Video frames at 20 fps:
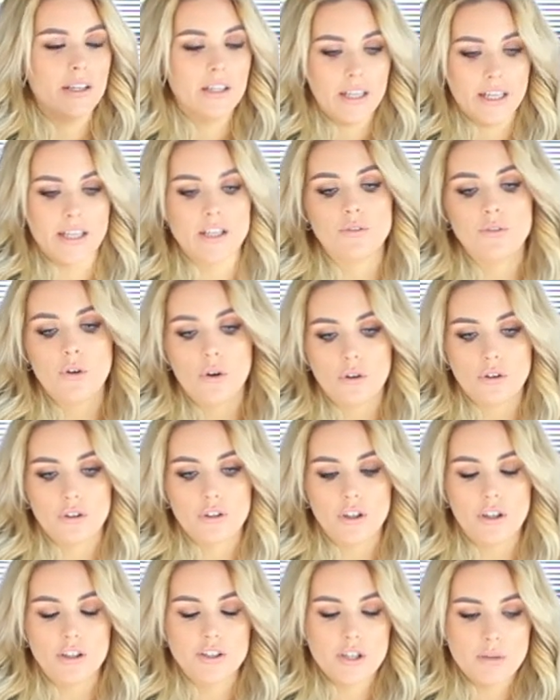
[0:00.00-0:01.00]
like, you're not,
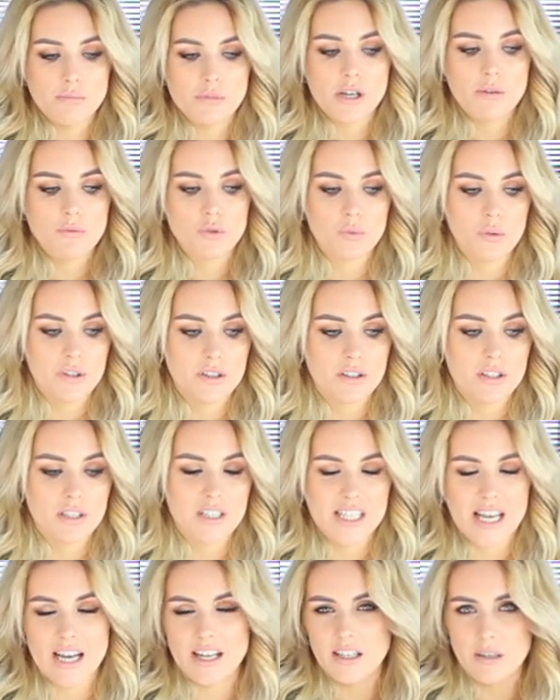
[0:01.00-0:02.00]
sometimes
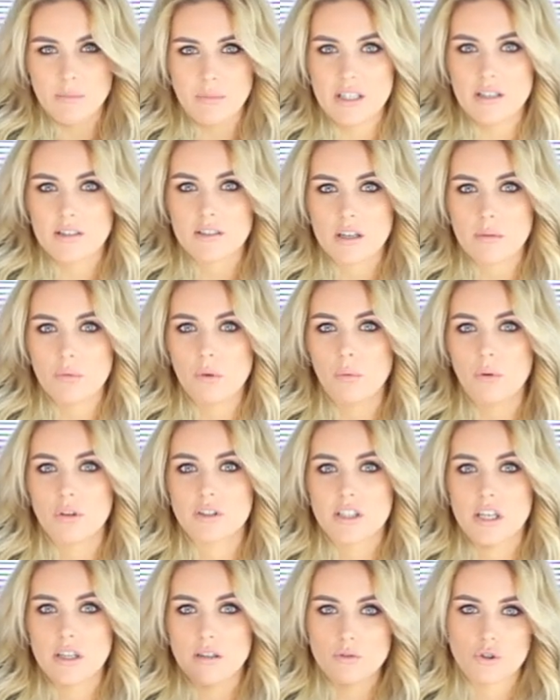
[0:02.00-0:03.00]
with denim in summer,
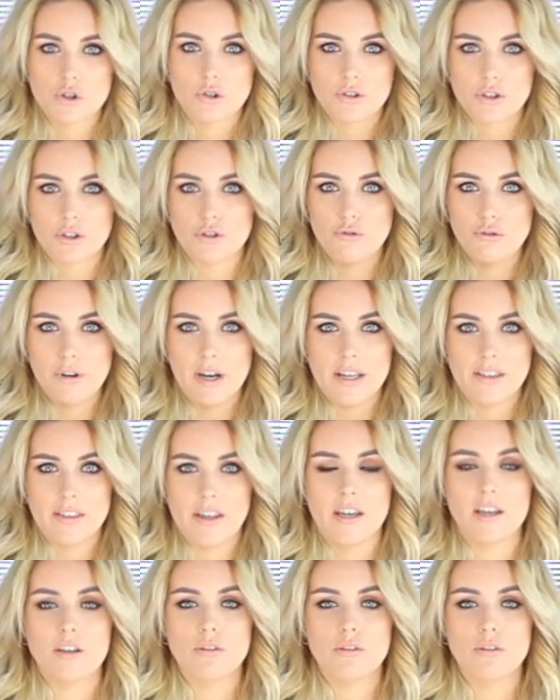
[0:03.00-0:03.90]
whilst denim shorts are great, they